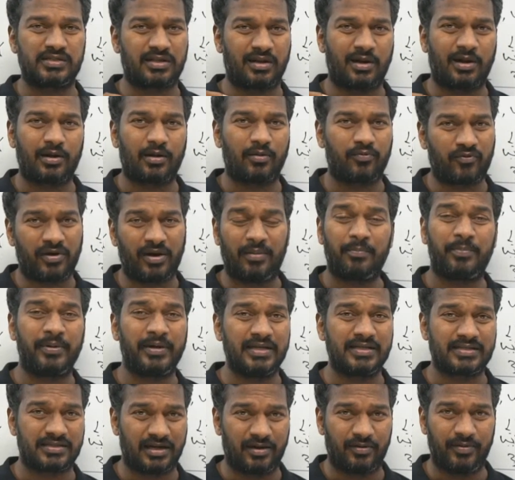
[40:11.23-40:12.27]
A lot of
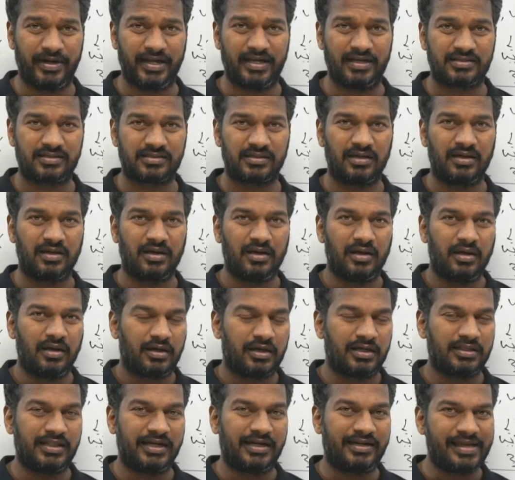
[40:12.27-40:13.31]
companies nowadays,
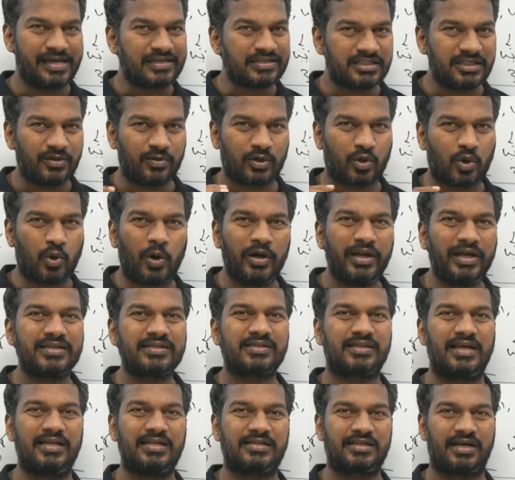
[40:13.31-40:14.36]
because they test your coding
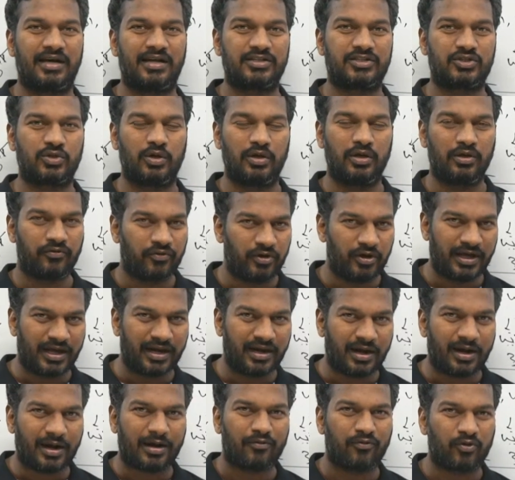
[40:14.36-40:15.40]
skills also. If you've done a
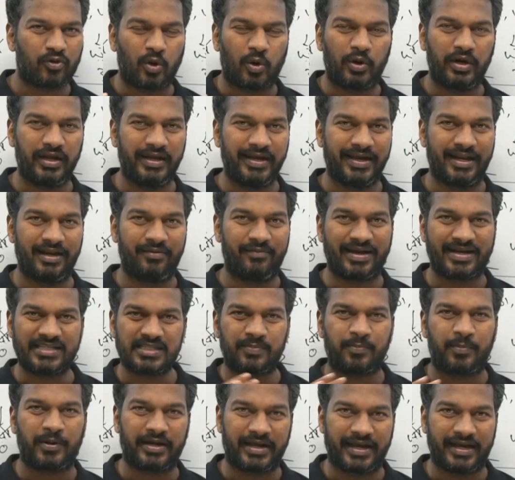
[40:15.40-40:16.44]
lot of coding and you have
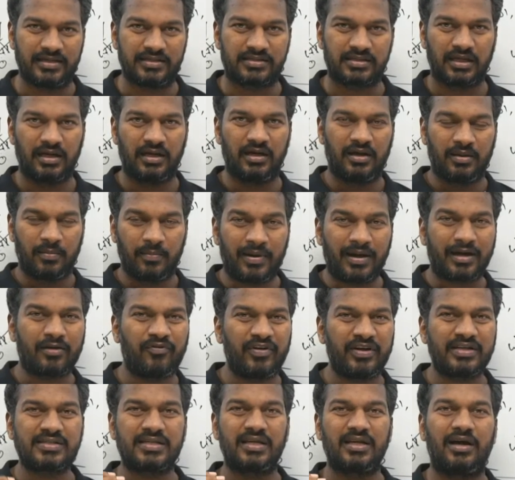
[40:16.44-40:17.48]
expertise, bug
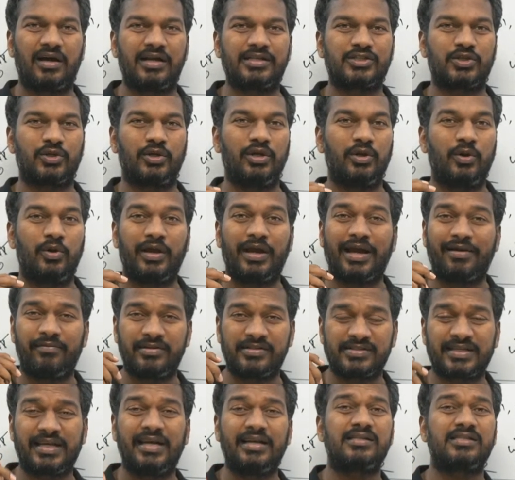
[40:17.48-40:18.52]
fixing also, you have
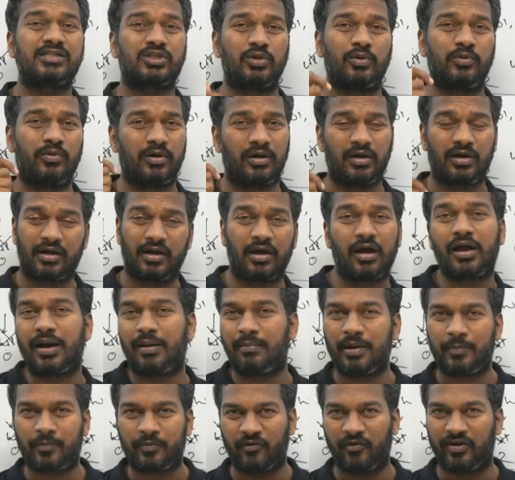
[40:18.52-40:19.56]
skills to come
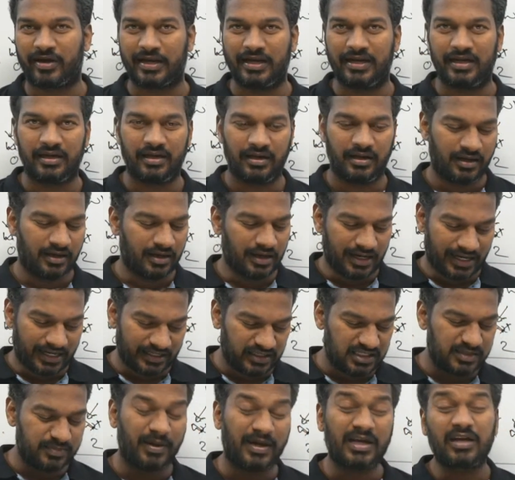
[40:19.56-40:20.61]
up quickly. And
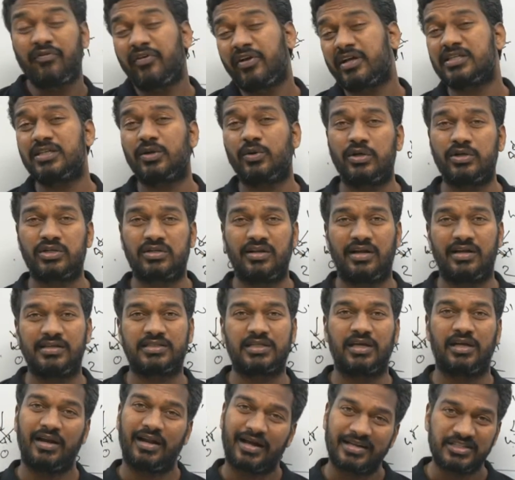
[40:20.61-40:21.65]
this bug fixing question
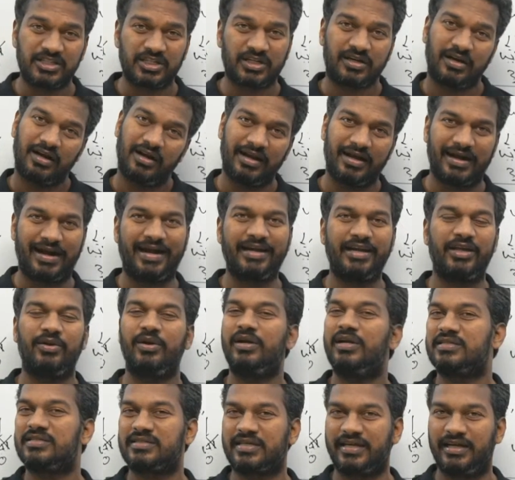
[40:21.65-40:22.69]
also logical, and you
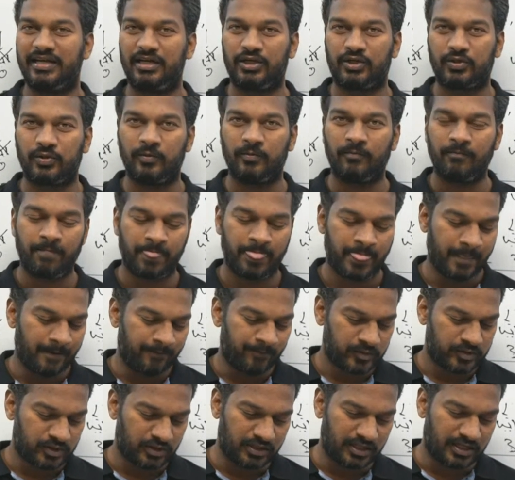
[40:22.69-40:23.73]
need a skill too.
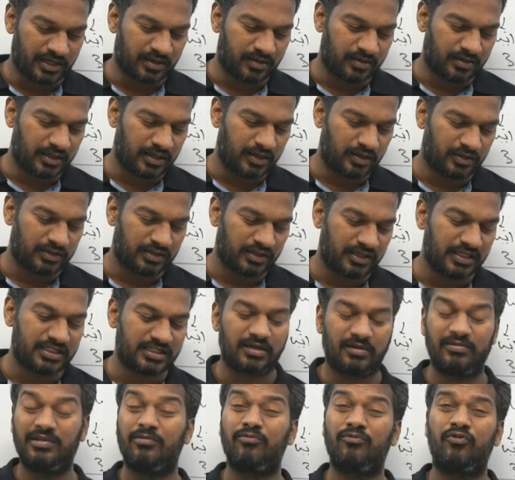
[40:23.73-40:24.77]
So there are each
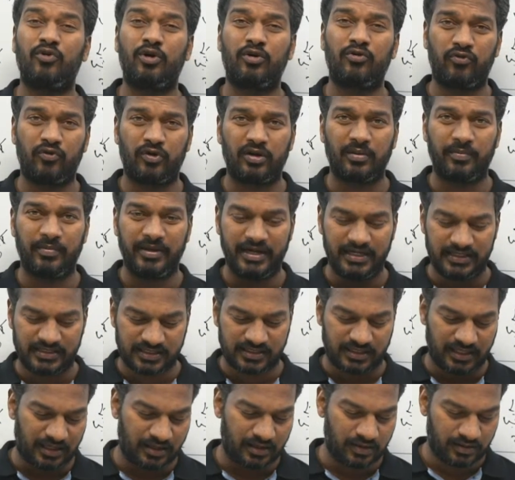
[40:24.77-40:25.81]
of them 4 minutes
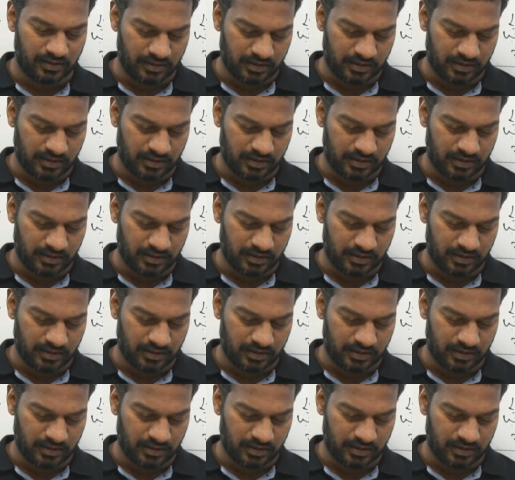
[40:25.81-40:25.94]
now.